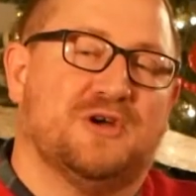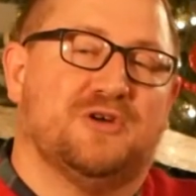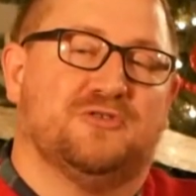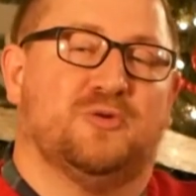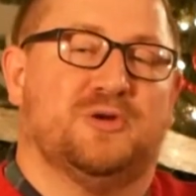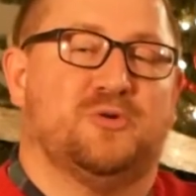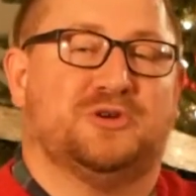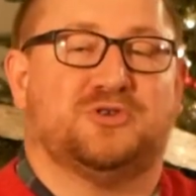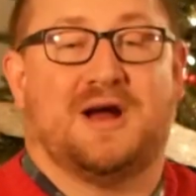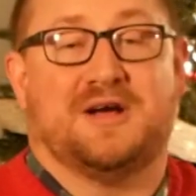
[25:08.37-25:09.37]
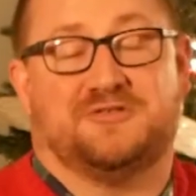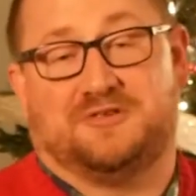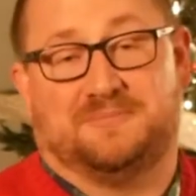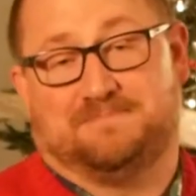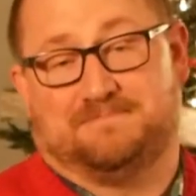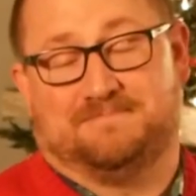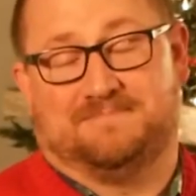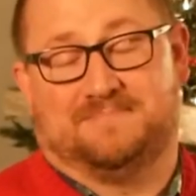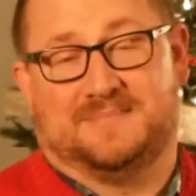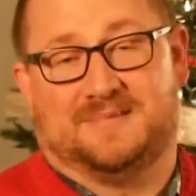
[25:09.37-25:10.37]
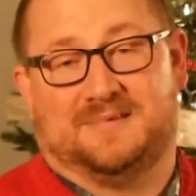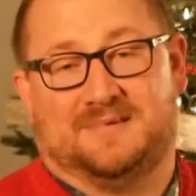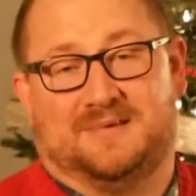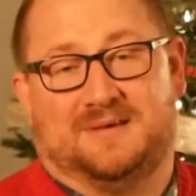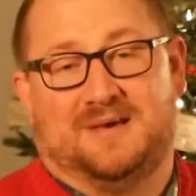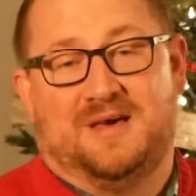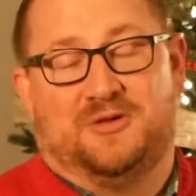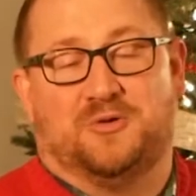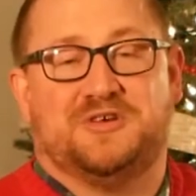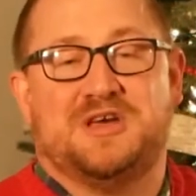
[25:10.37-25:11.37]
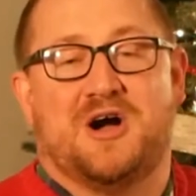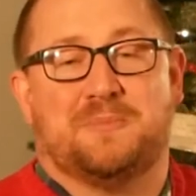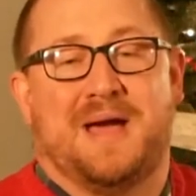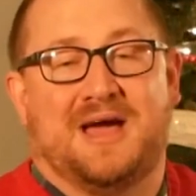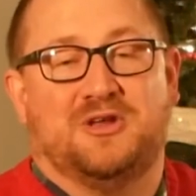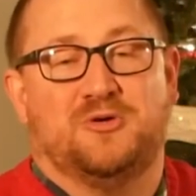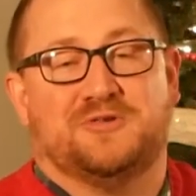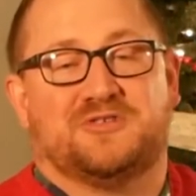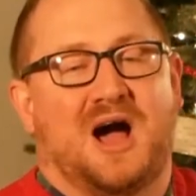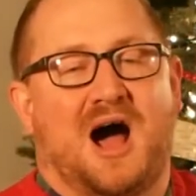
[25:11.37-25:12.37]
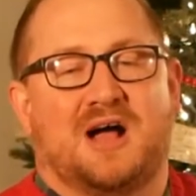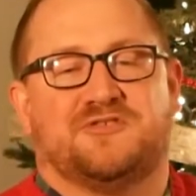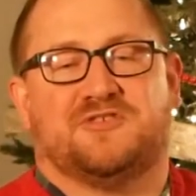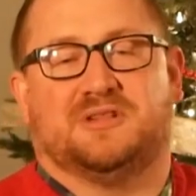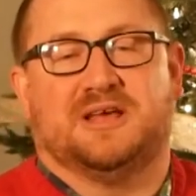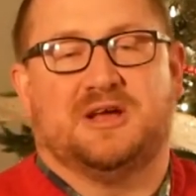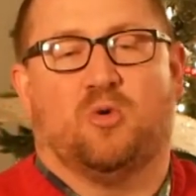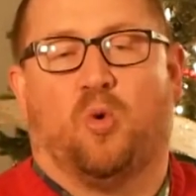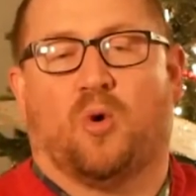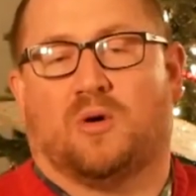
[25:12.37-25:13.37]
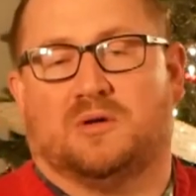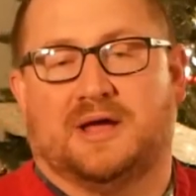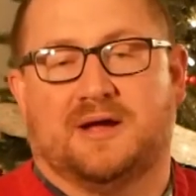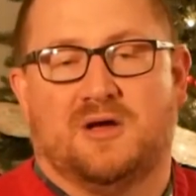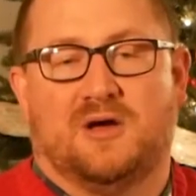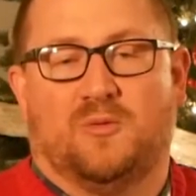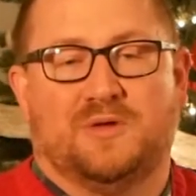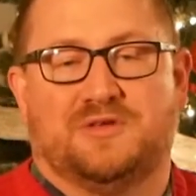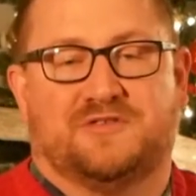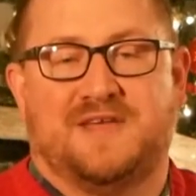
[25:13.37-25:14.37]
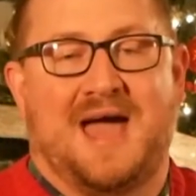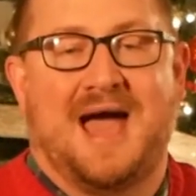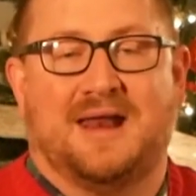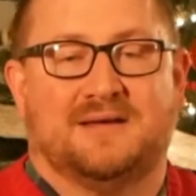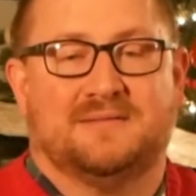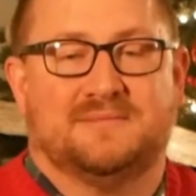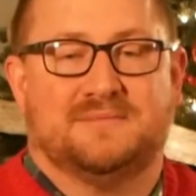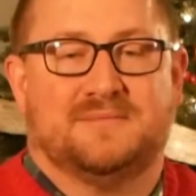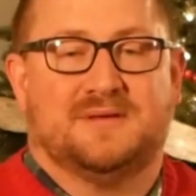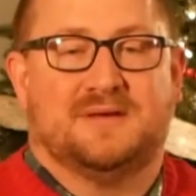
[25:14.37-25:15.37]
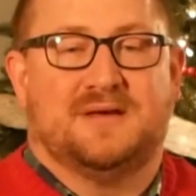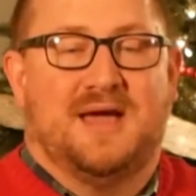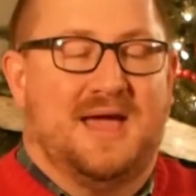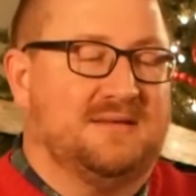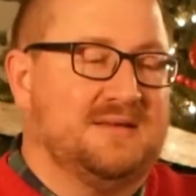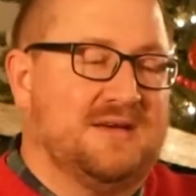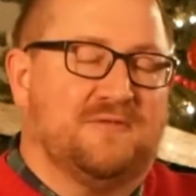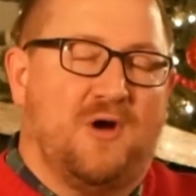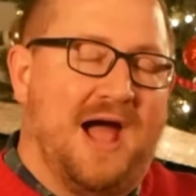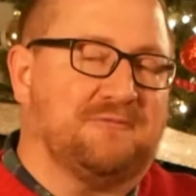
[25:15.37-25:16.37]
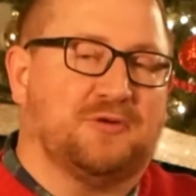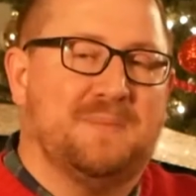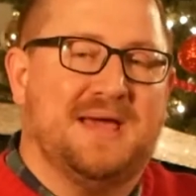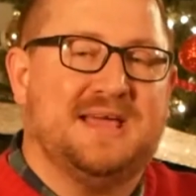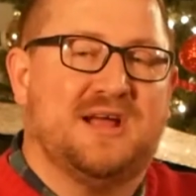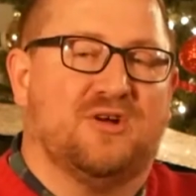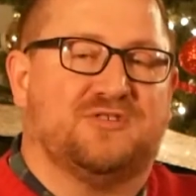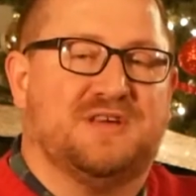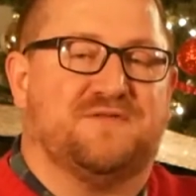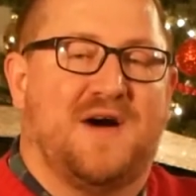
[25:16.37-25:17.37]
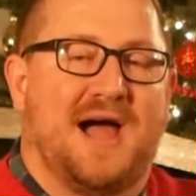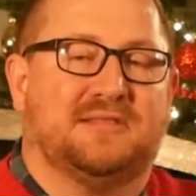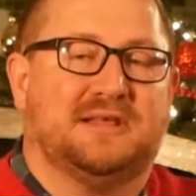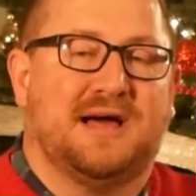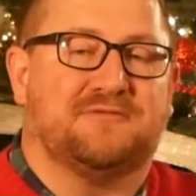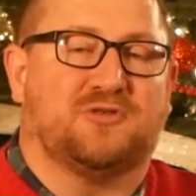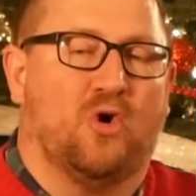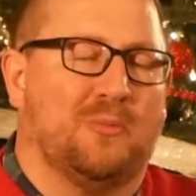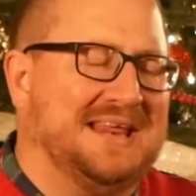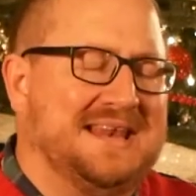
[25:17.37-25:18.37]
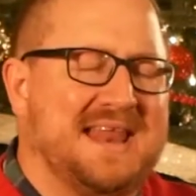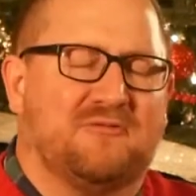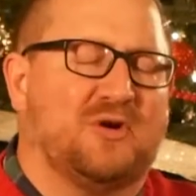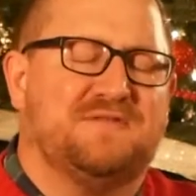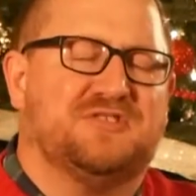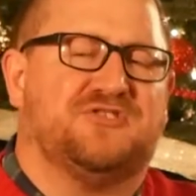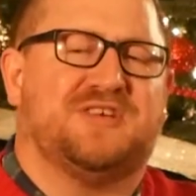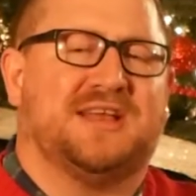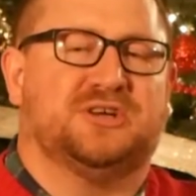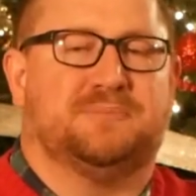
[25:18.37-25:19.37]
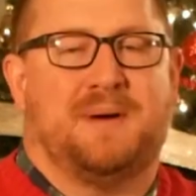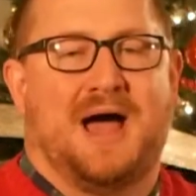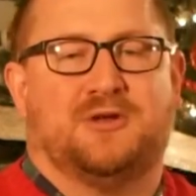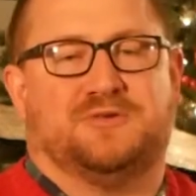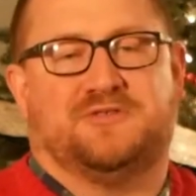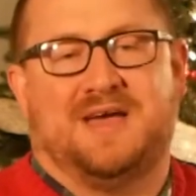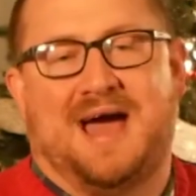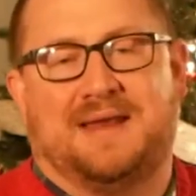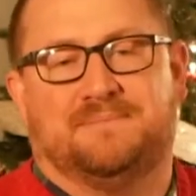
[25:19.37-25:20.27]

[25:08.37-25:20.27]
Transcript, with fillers: to a new address? There was a young man who was constantly quarreling with his dad. And after many years, he finally left home and he never even said goodbye to his dad.